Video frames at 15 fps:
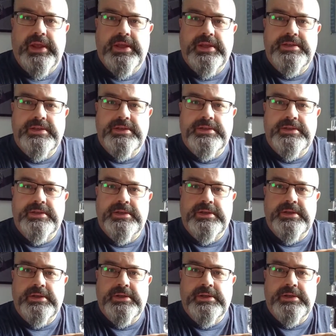cases
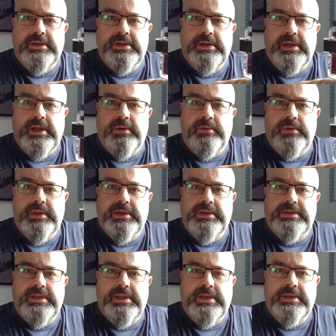that you get with
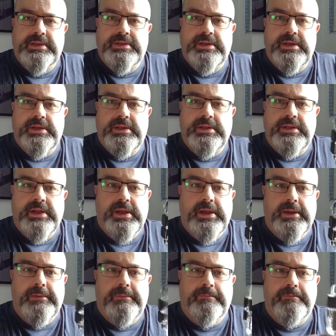these things, and
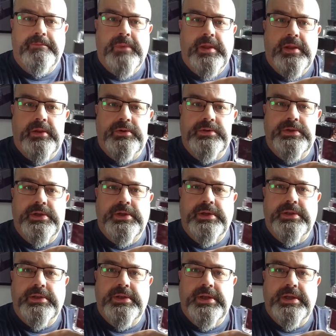it looks
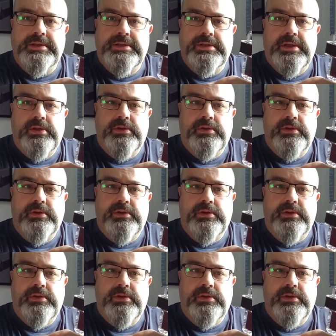a decent